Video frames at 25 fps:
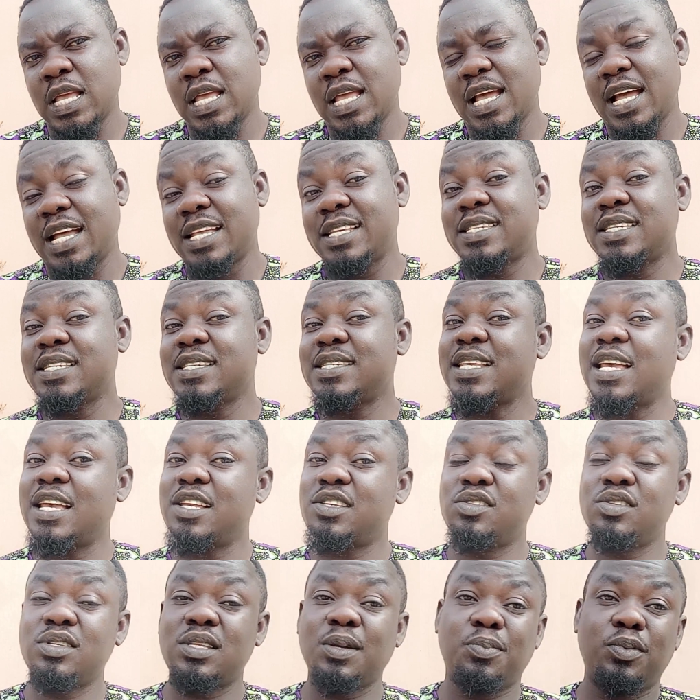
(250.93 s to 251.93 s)
And since there
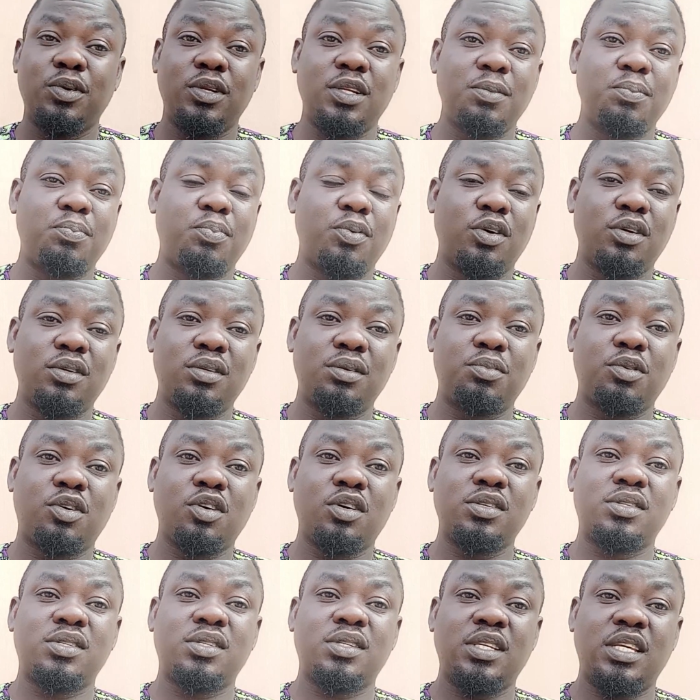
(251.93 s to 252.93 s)
is no tarpaulin pond,
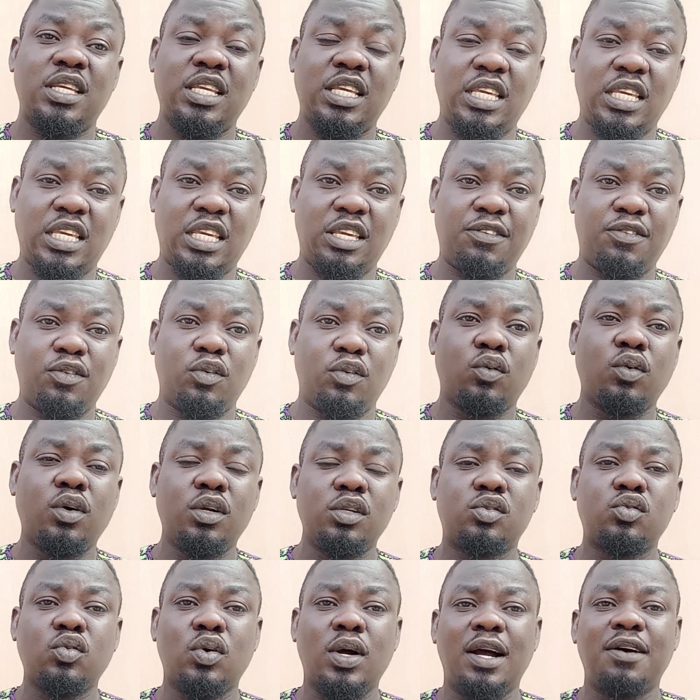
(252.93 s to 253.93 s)
because if you
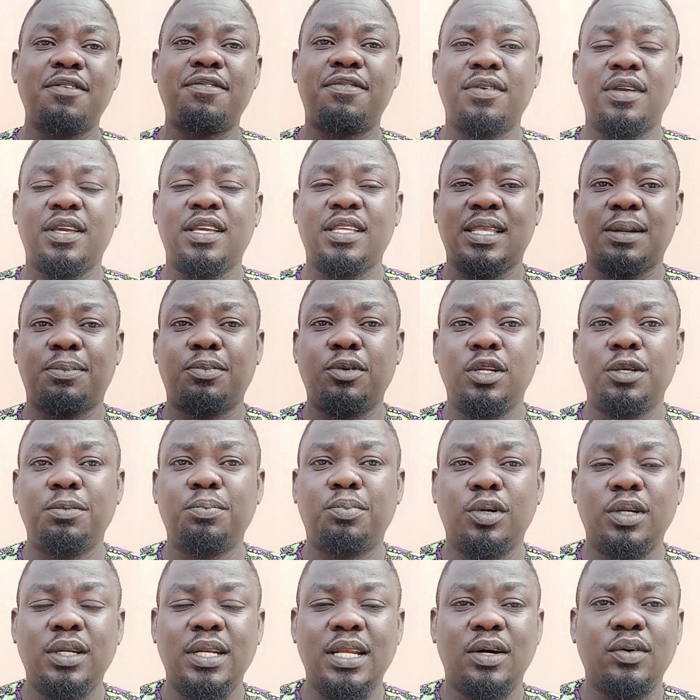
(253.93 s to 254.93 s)
want to have a tarpaulin
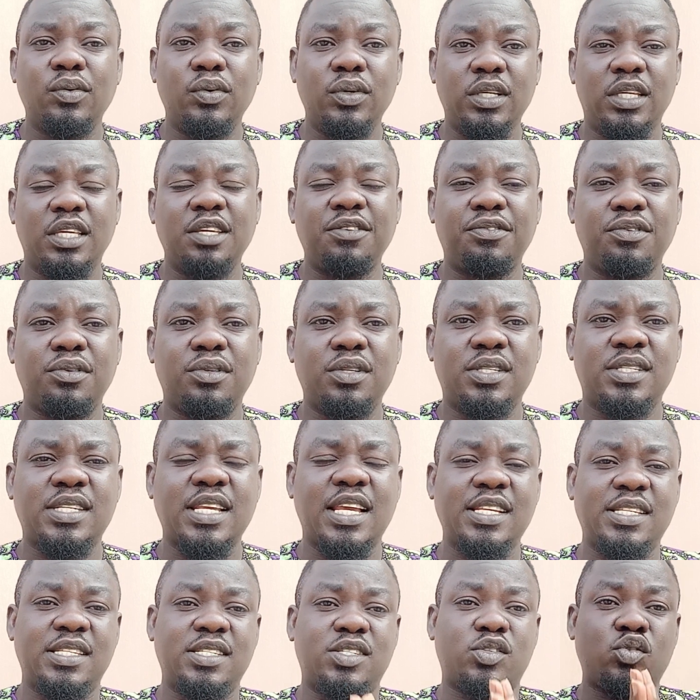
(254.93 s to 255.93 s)
pond that will give you these
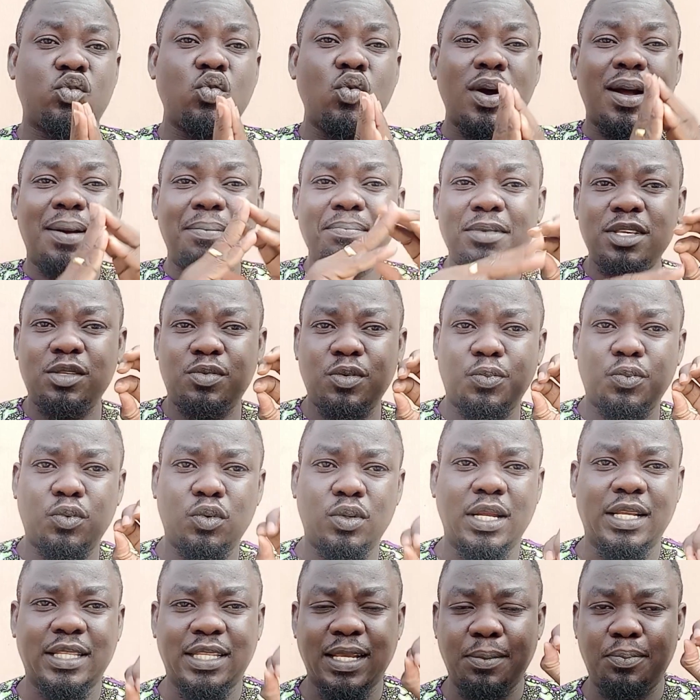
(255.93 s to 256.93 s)
sizes, go and meet people
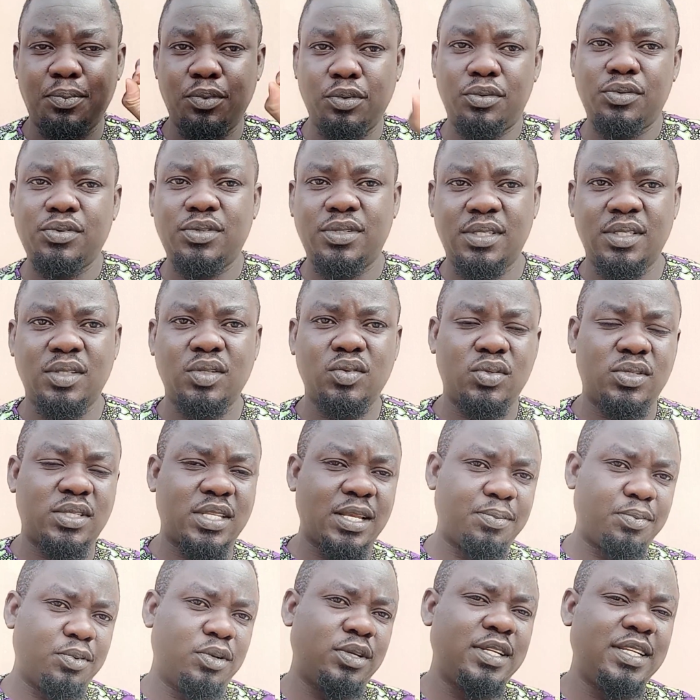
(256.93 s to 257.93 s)
that are producing those
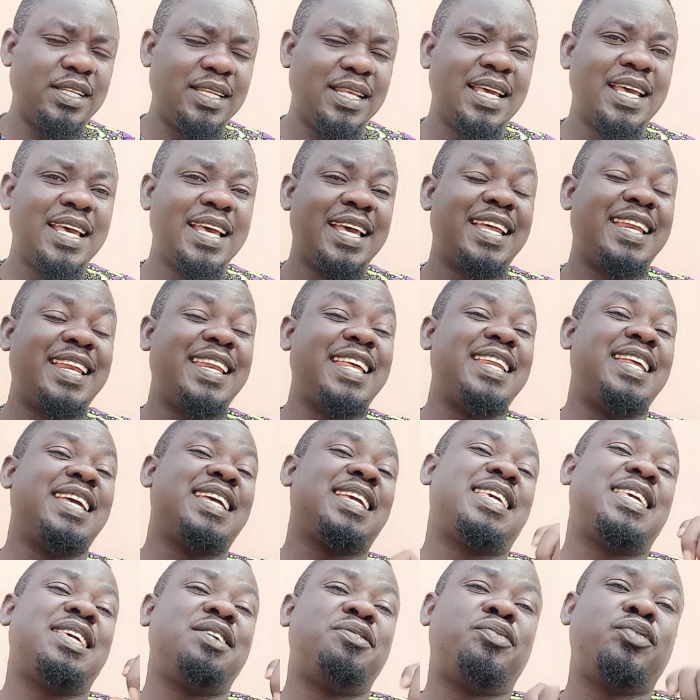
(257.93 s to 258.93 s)
tarpaulin. Let them
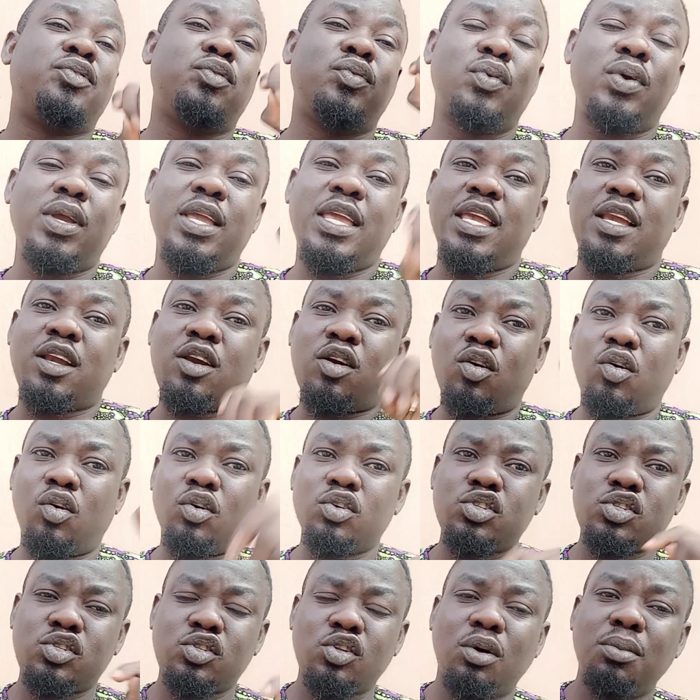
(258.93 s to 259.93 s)
give you a
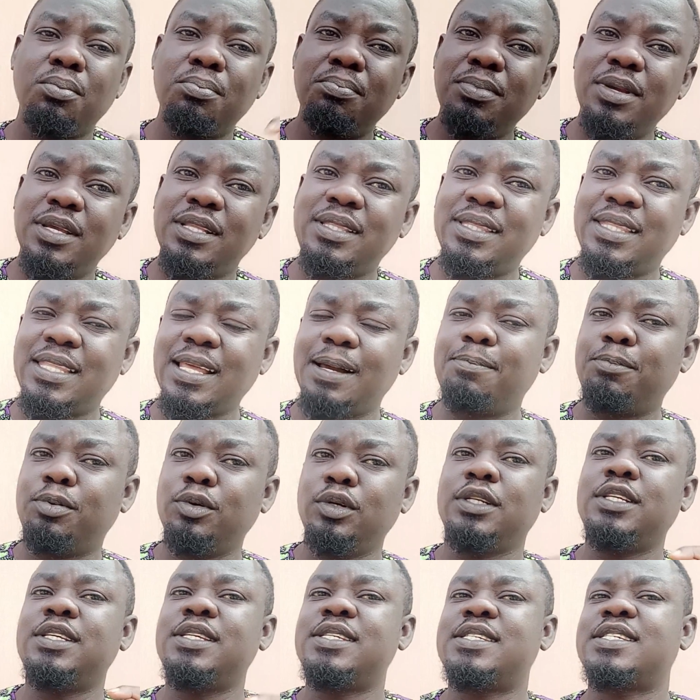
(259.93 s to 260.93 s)
custom made
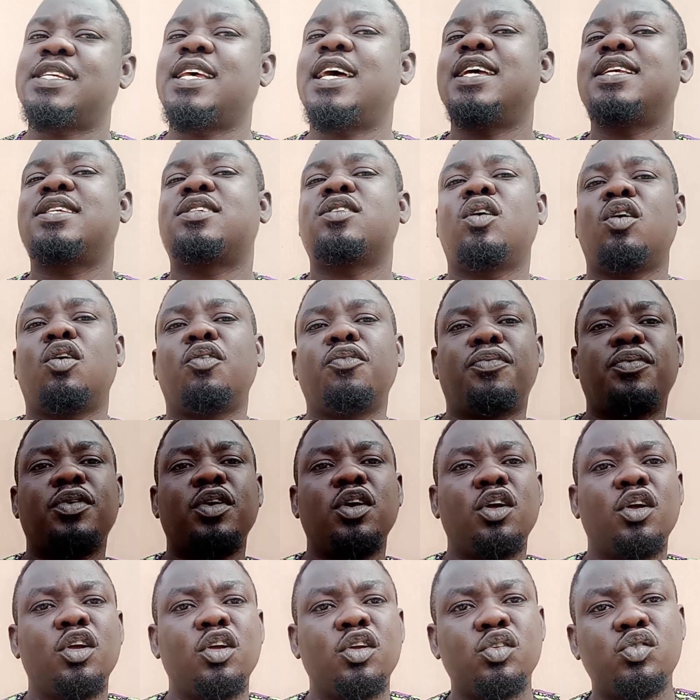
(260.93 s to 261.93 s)
tarpaulin size of
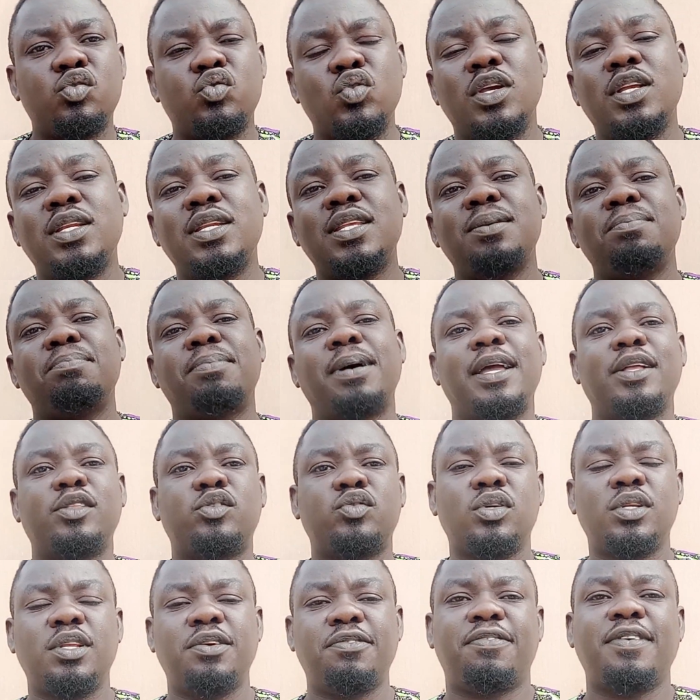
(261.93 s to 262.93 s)
20 by
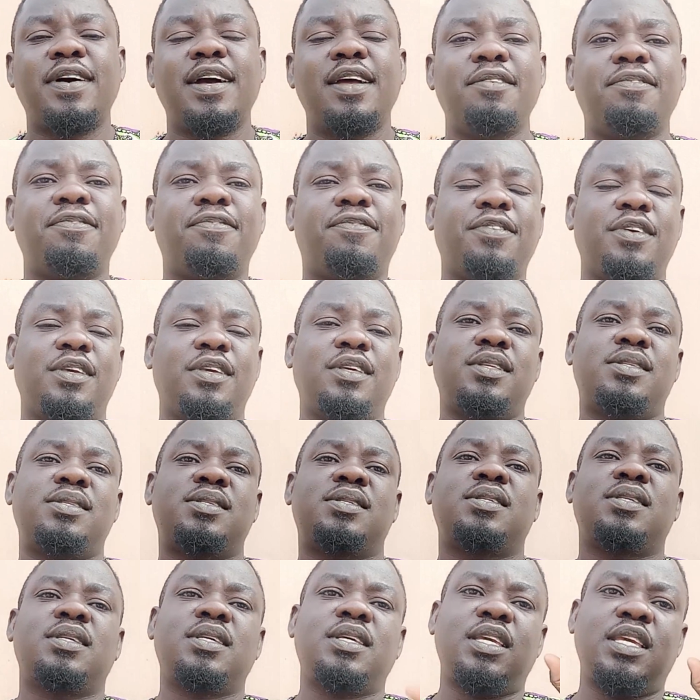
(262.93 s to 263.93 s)
25 feet
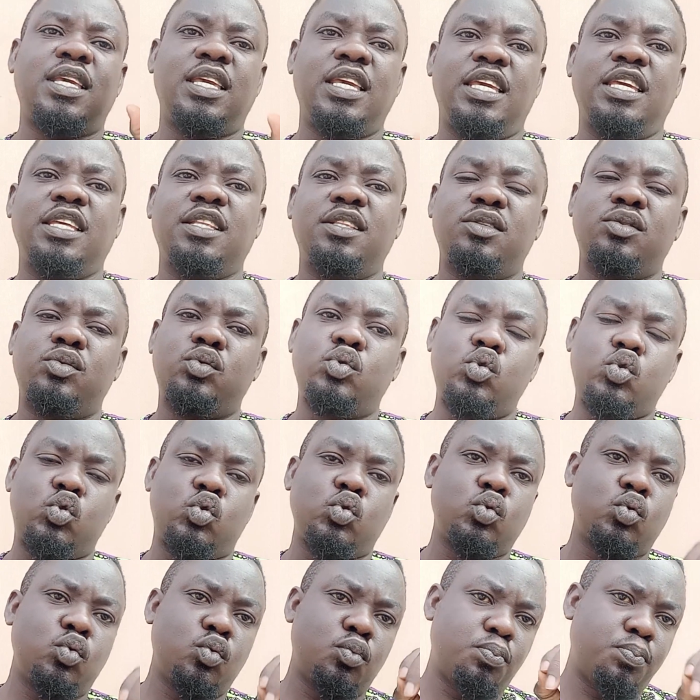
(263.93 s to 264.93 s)
in
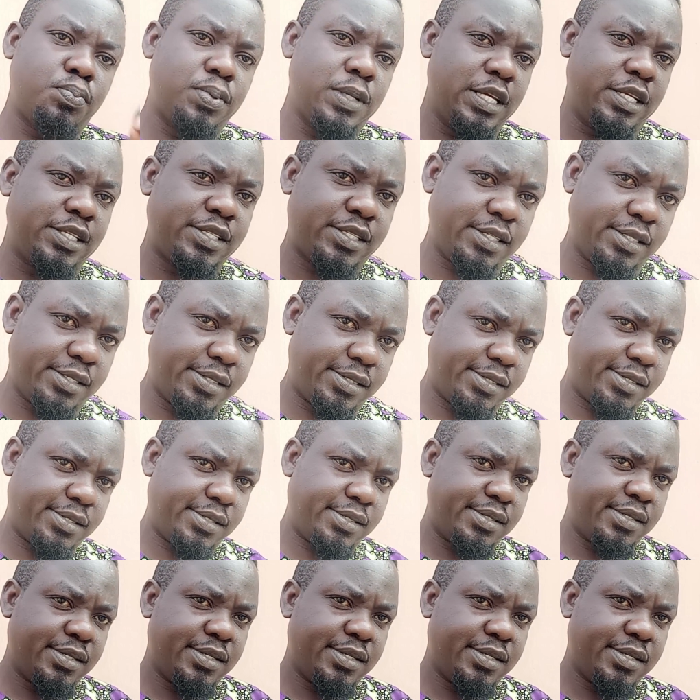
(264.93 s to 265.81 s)
2 places.